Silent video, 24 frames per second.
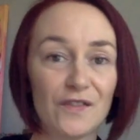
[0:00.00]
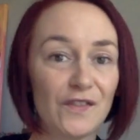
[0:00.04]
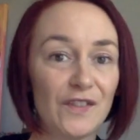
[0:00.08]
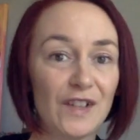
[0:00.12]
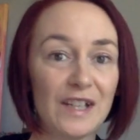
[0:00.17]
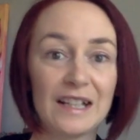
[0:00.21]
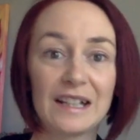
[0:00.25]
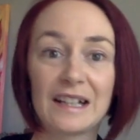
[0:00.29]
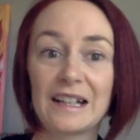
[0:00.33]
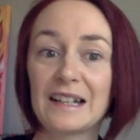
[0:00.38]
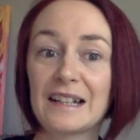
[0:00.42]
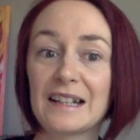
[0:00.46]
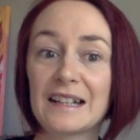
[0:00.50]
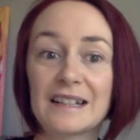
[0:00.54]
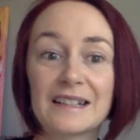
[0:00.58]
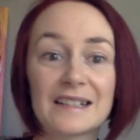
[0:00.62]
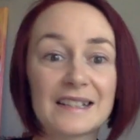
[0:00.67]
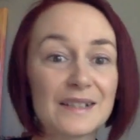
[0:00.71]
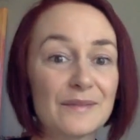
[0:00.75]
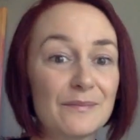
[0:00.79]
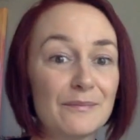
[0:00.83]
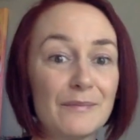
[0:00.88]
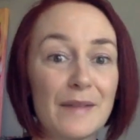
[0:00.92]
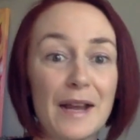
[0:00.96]

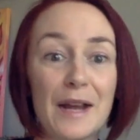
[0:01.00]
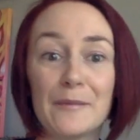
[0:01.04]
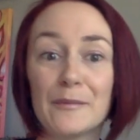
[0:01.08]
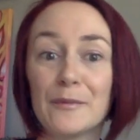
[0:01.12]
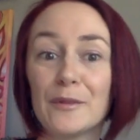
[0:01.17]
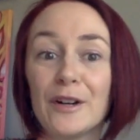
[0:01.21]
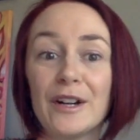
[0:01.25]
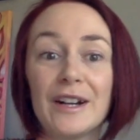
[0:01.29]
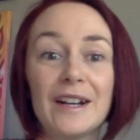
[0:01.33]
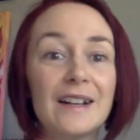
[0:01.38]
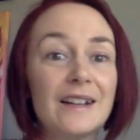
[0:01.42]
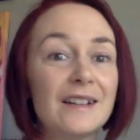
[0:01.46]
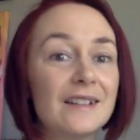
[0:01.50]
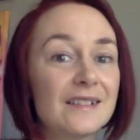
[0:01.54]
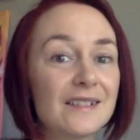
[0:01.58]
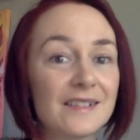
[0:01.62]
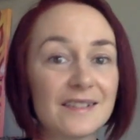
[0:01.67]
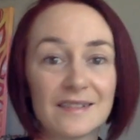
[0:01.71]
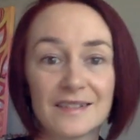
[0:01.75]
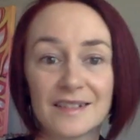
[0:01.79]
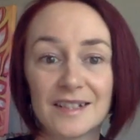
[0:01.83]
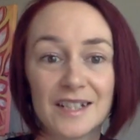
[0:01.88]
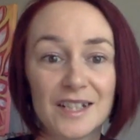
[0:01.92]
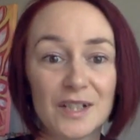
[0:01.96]
feelings, memories,
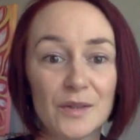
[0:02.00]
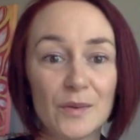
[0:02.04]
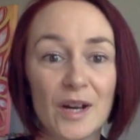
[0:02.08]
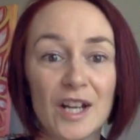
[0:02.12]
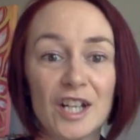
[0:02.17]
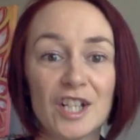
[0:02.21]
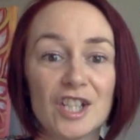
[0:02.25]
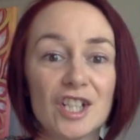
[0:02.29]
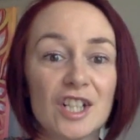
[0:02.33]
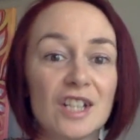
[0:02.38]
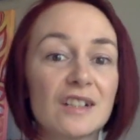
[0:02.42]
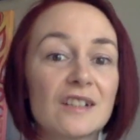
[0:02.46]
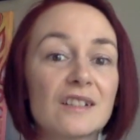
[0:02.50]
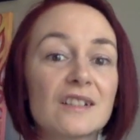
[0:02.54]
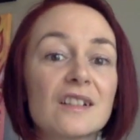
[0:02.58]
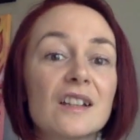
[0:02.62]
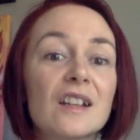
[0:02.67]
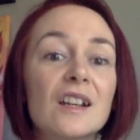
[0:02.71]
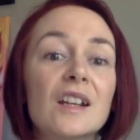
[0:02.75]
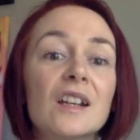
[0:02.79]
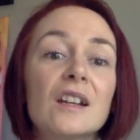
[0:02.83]
situations.